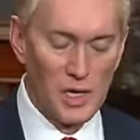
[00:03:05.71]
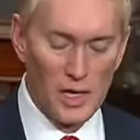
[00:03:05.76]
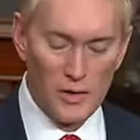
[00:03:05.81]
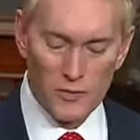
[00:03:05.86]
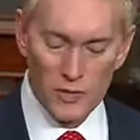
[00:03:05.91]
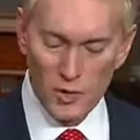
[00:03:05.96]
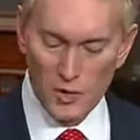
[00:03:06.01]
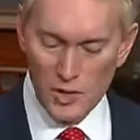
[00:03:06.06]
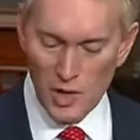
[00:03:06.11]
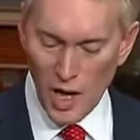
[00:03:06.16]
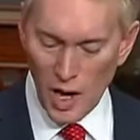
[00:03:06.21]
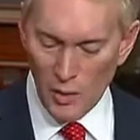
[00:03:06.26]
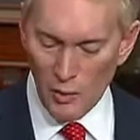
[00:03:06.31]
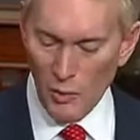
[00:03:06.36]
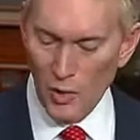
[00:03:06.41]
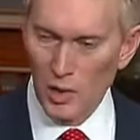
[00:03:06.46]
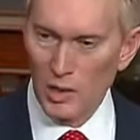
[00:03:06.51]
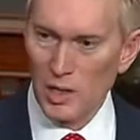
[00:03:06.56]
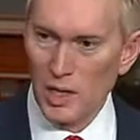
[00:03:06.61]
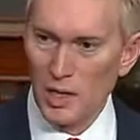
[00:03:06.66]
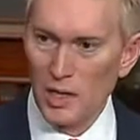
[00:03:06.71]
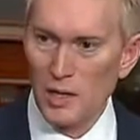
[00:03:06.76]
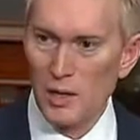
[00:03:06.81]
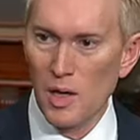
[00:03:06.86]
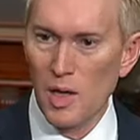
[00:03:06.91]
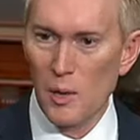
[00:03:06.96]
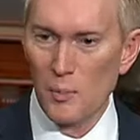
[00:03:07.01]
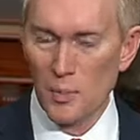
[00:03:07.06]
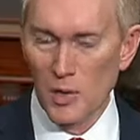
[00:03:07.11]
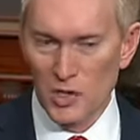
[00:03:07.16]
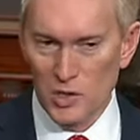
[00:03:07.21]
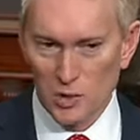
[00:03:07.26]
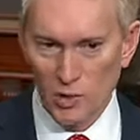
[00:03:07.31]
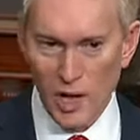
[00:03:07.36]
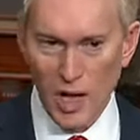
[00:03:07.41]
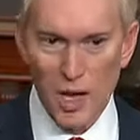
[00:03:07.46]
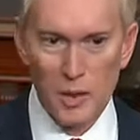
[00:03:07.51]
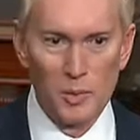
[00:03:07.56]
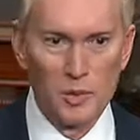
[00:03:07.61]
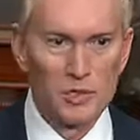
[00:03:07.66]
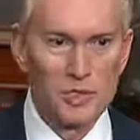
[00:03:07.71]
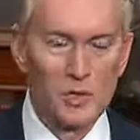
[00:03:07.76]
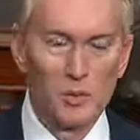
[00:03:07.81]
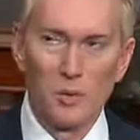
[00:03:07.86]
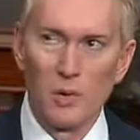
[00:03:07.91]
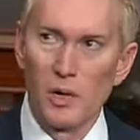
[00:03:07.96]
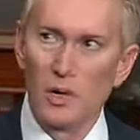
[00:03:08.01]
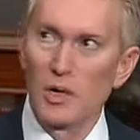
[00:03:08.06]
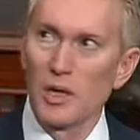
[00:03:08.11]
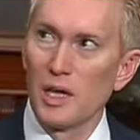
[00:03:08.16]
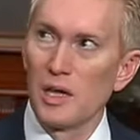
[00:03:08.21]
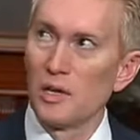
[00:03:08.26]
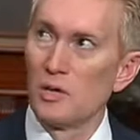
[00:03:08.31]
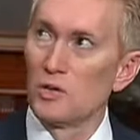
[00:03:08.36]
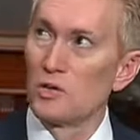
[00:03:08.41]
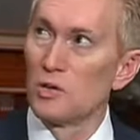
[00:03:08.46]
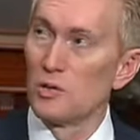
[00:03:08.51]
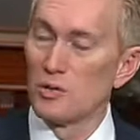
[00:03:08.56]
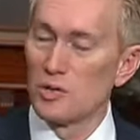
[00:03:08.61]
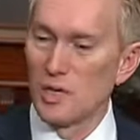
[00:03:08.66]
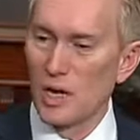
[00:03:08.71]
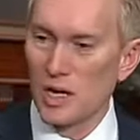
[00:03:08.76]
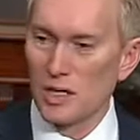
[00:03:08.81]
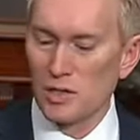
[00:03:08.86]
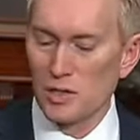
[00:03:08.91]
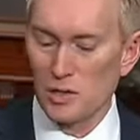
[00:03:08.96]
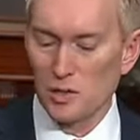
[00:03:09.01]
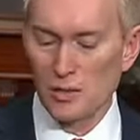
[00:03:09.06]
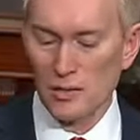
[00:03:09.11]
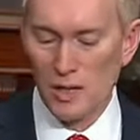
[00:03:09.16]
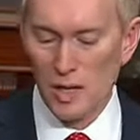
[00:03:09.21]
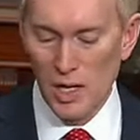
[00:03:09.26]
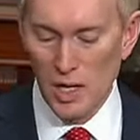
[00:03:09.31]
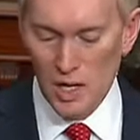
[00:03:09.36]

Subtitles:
If you're not working, but you're able to work and you choose not to,